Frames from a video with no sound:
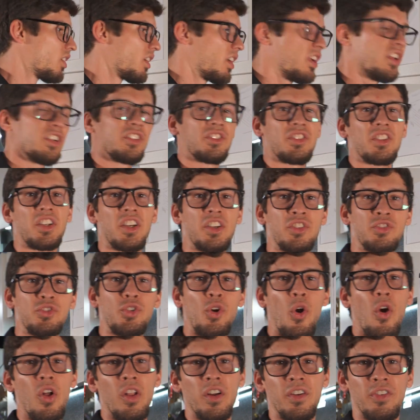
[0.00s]
Here's the
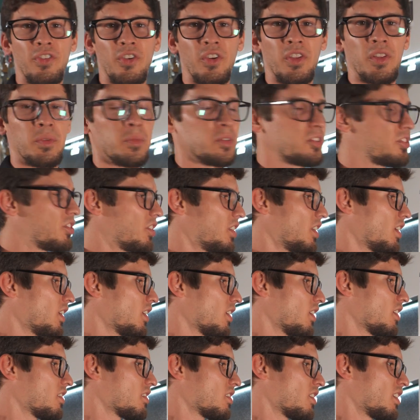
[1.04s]
controller for the machine.
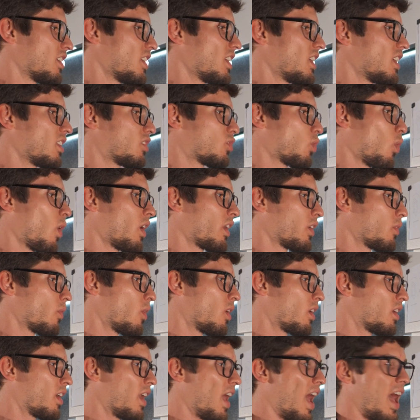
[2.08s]
It is an E
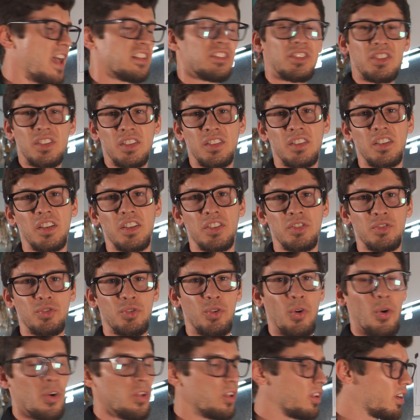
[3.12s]
twenty-one Estun
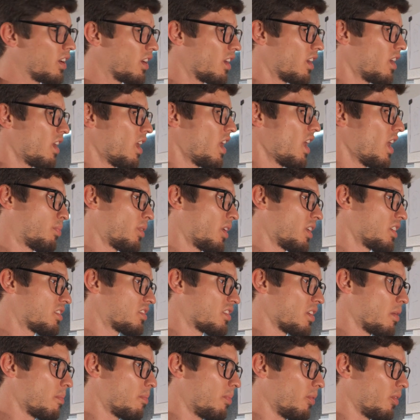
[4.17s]
controller. Pretty
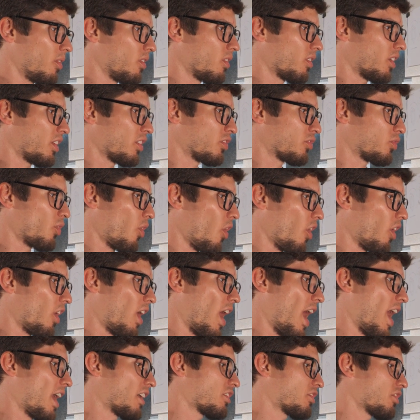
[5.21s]
simple controller
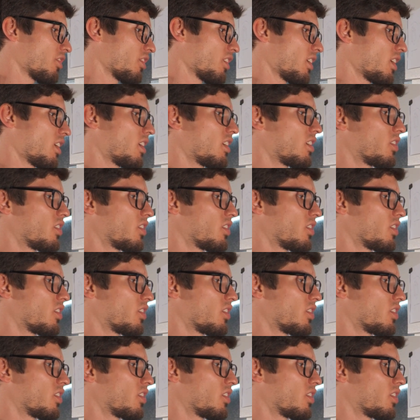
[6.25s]
actually.